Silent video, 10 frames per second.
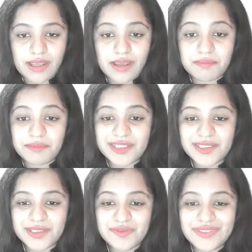Because
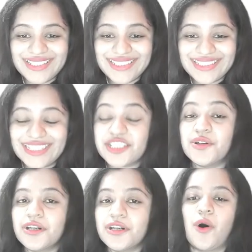of this, it's
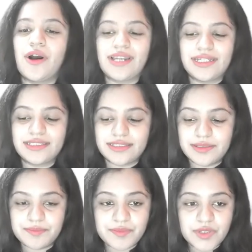not long lasting.
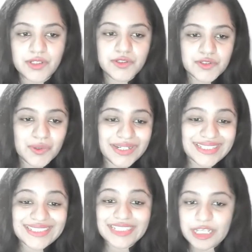So it
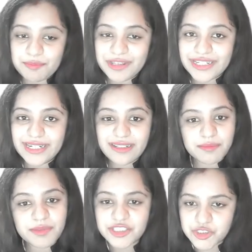is immediate
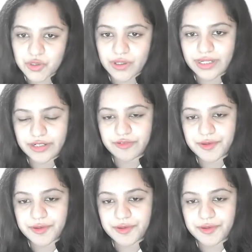but short lived.